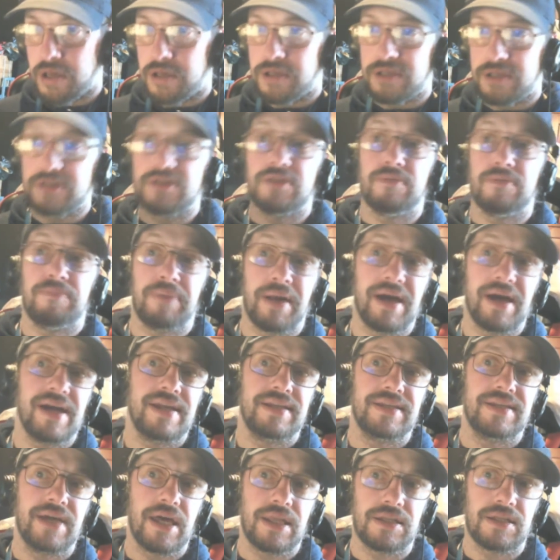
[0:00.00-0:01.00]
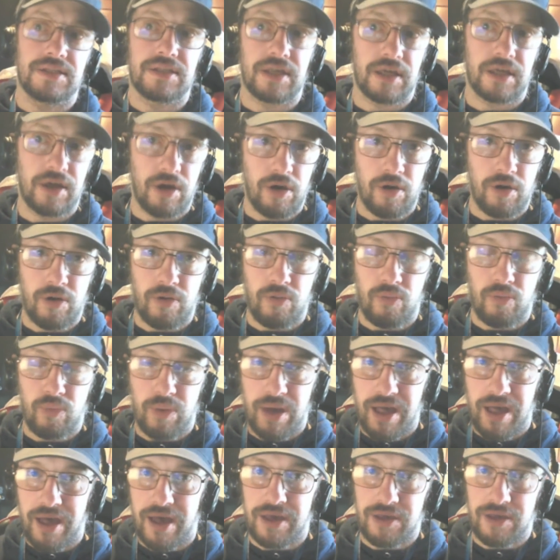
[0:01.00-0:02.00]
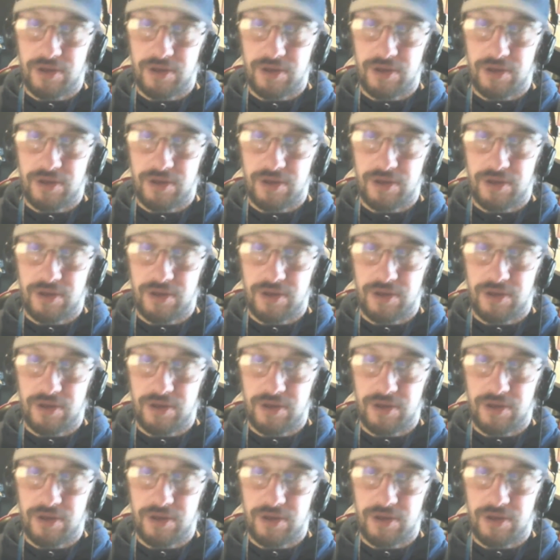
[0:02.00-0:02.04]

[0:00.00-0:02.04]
the plane tends to go where you're